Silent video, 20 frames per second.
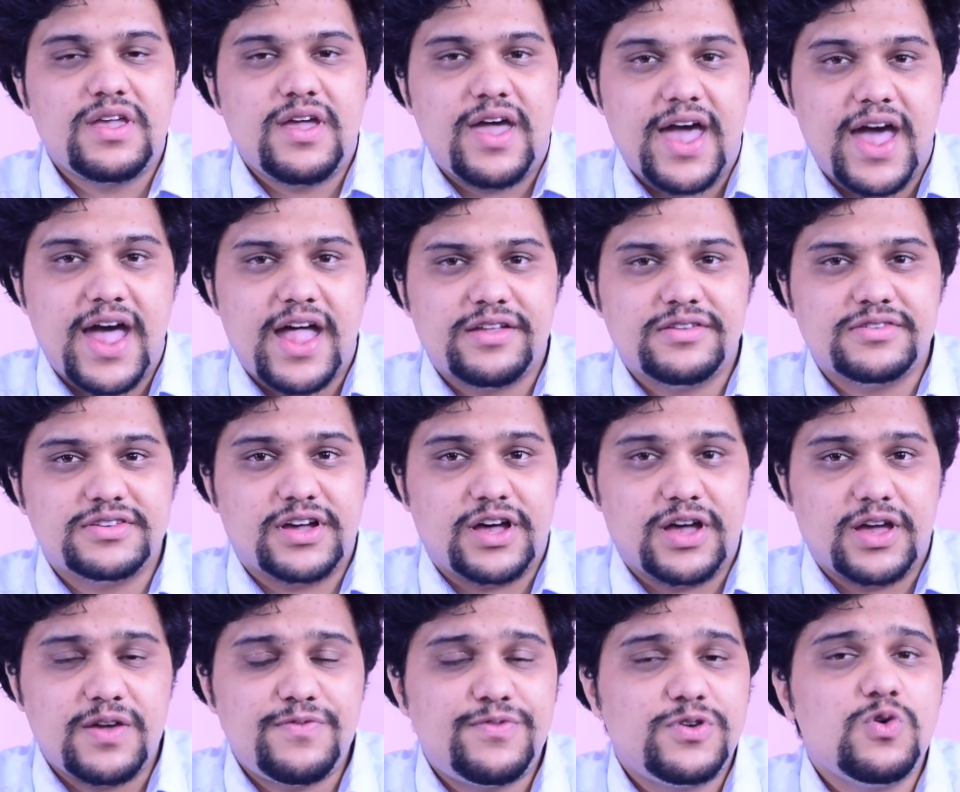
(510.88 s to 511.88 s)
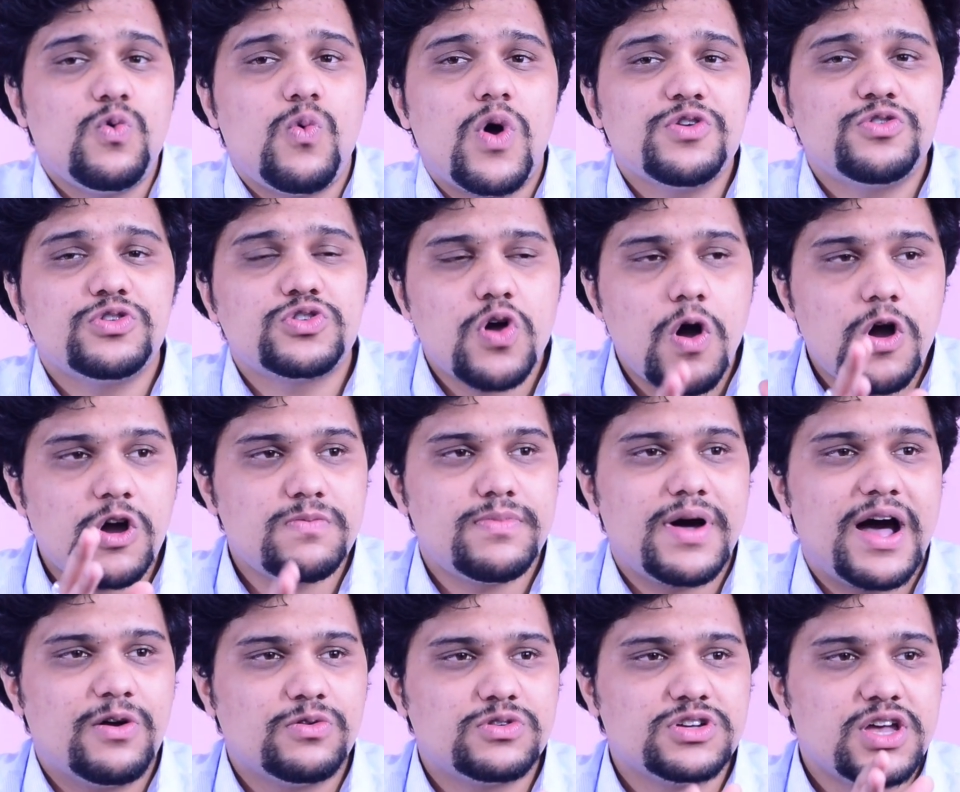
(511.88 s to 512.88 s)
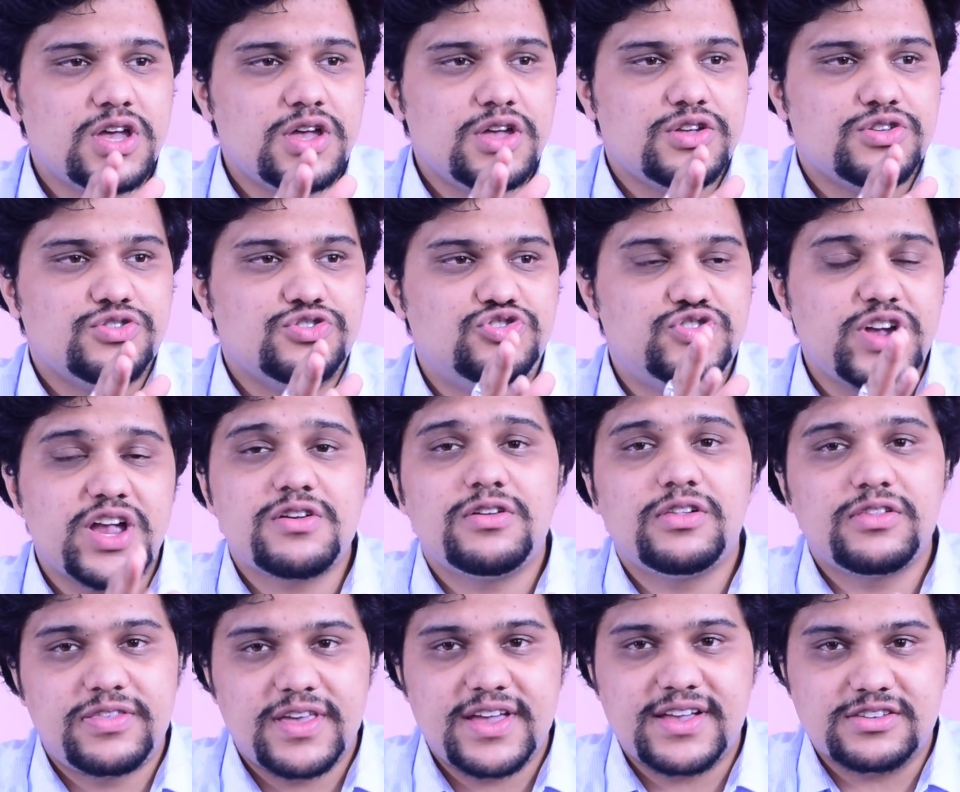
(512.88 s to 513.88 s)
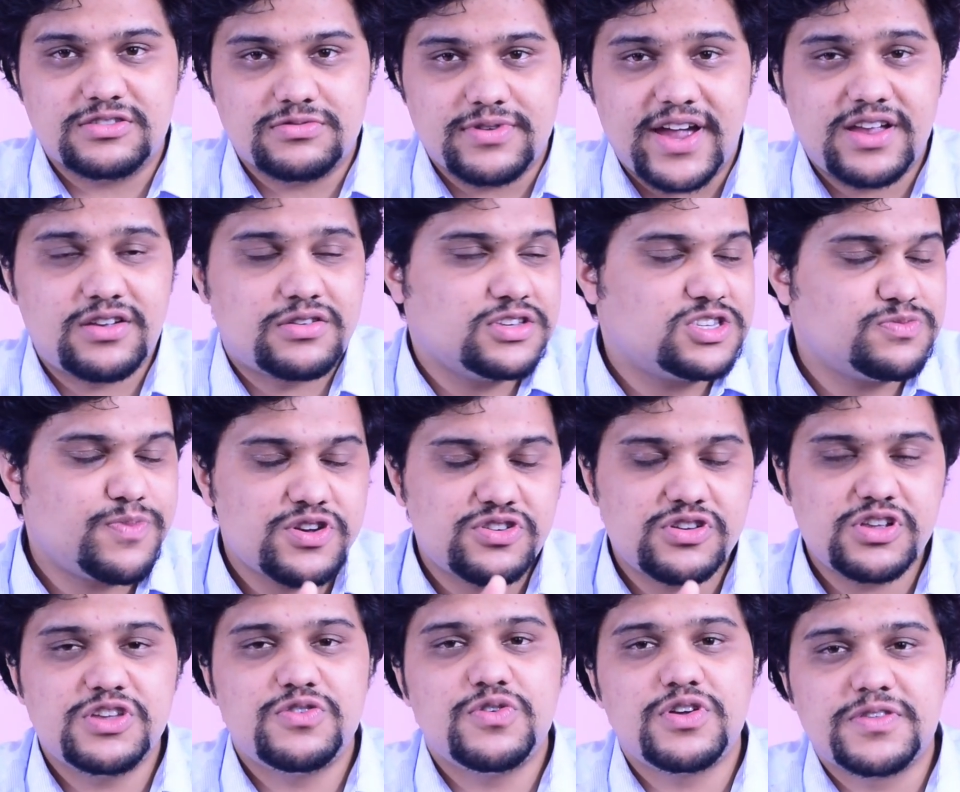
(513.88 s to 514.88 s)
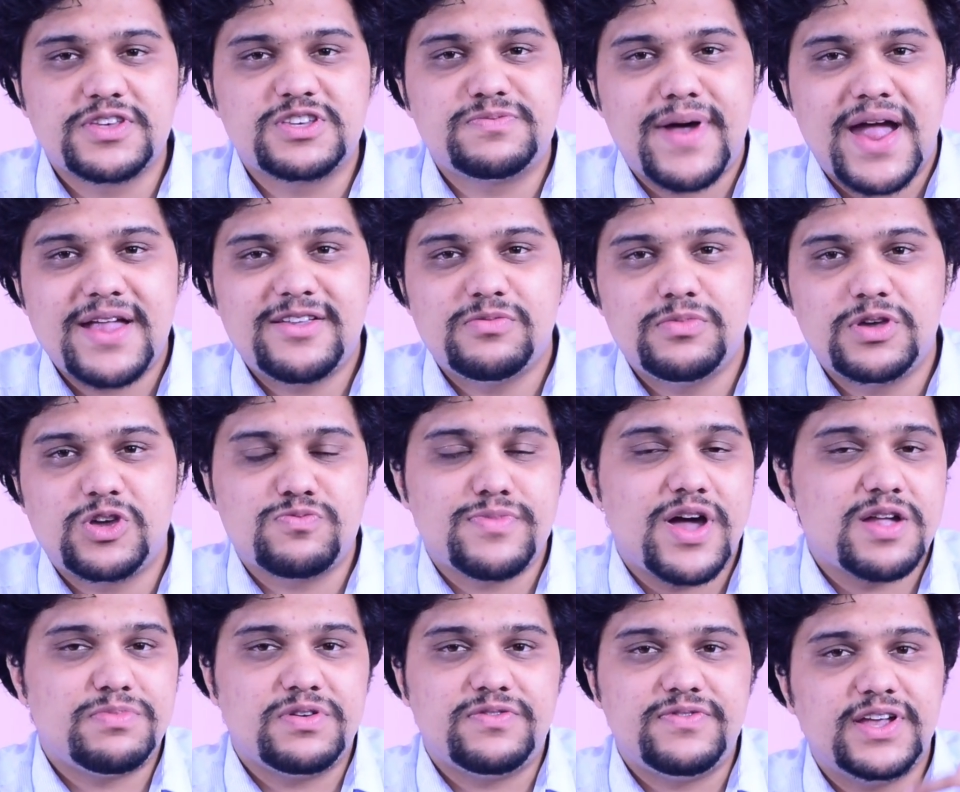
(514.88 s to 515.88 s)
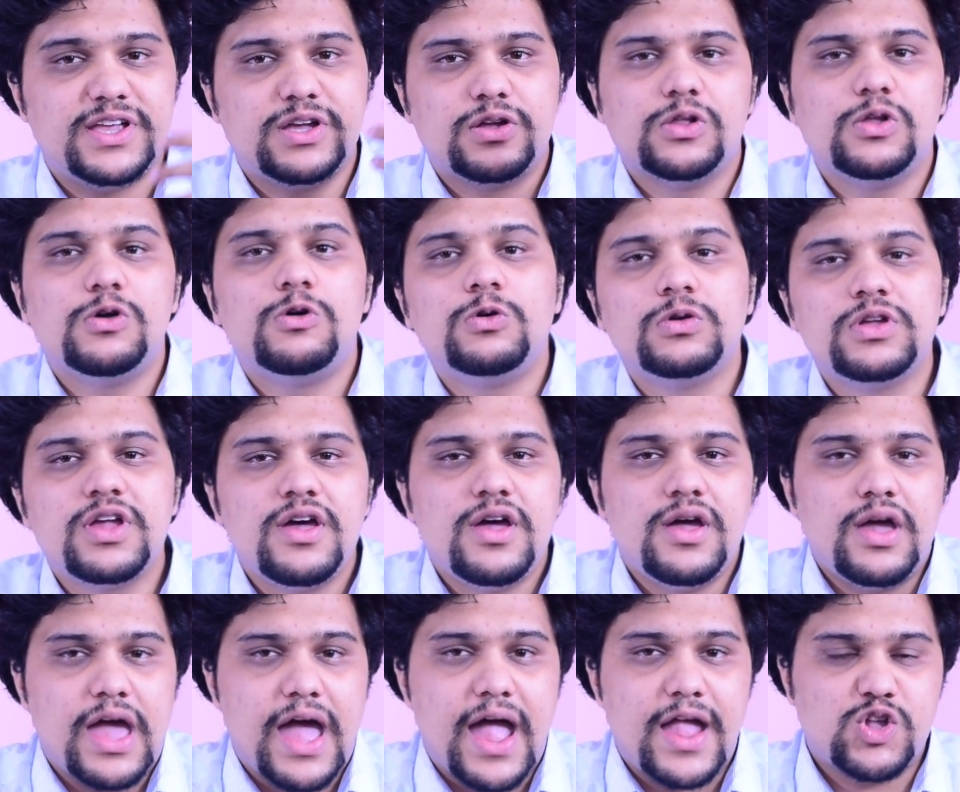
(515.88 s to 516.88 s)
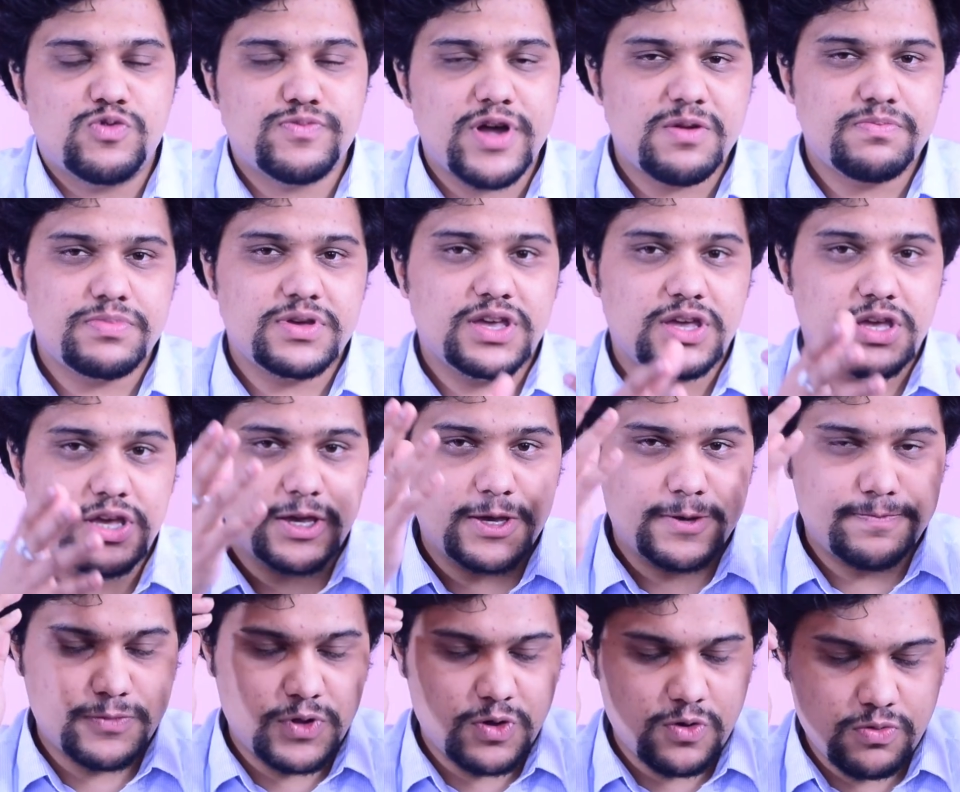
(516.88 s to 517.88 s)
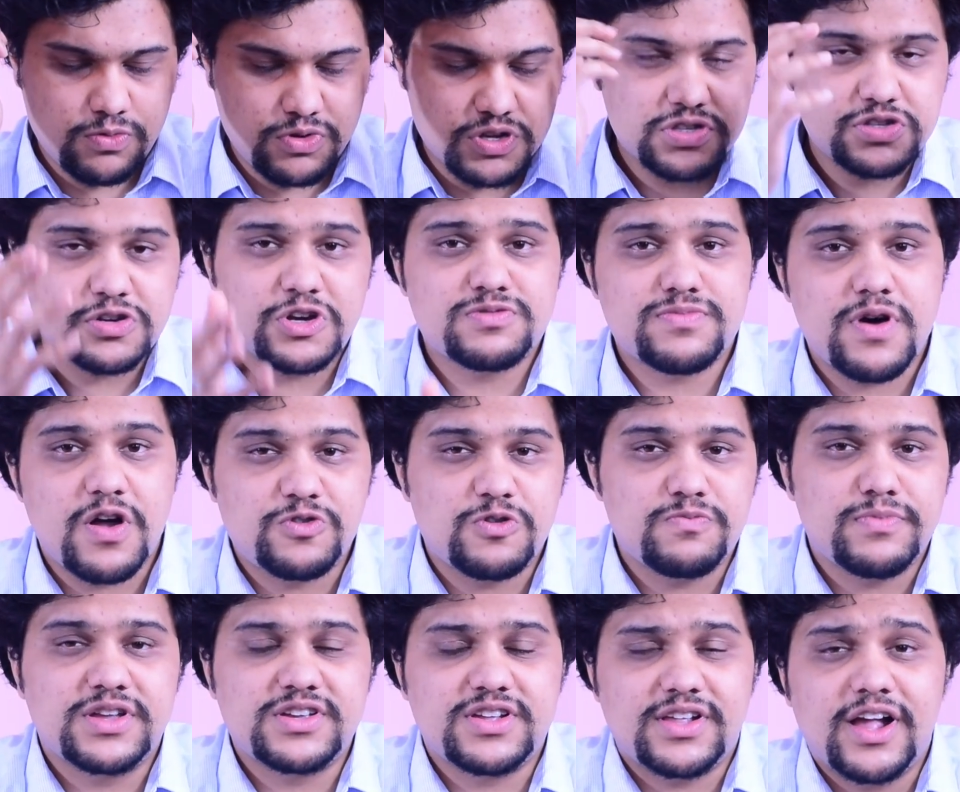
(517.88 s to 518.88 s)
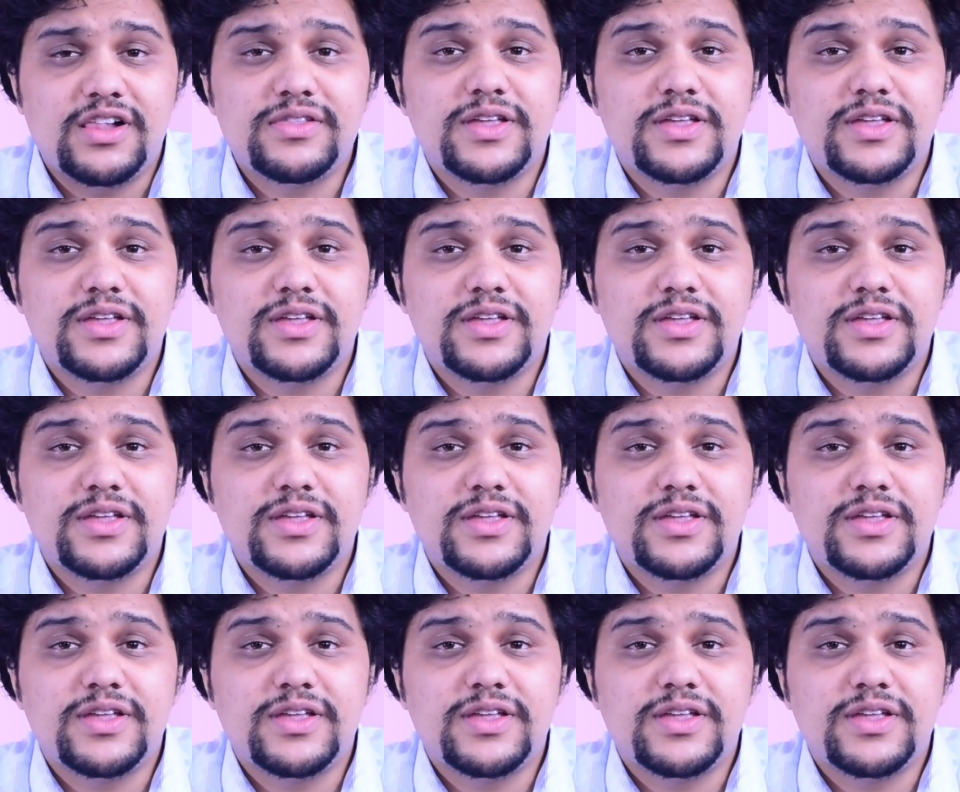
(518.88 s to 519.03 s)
And if you want to talk about general things, right, especially during this pandemic, you might be feeling alone, and you might be concerned about your mental health.